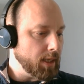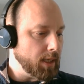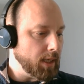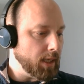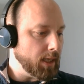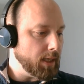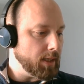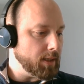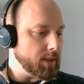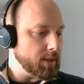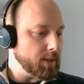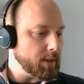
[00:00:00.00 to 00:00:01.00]

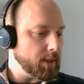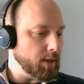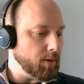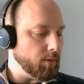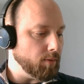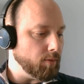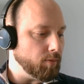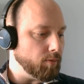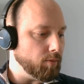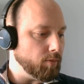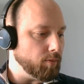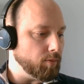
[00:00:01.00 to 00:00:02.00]
and,
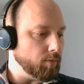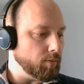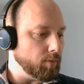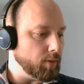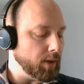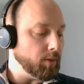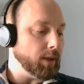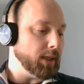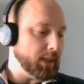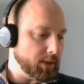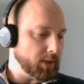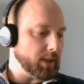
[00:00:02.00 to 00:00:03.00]
well,
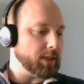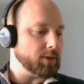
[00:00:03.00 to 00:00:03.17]
let's look at